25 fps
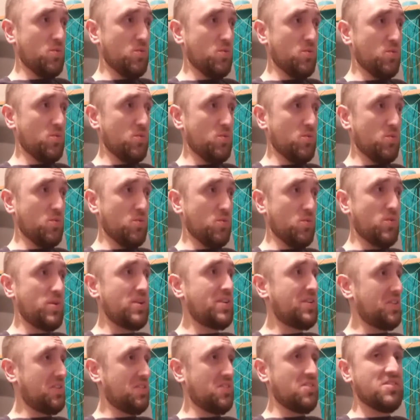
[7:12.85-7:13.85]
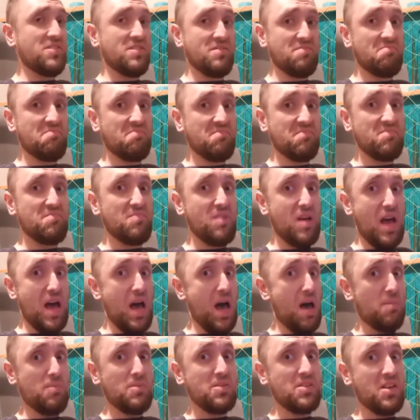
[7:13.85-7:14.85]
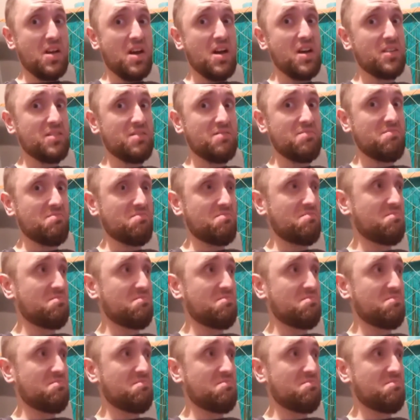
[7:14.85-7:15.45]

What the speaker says: And your winner, Abaddon.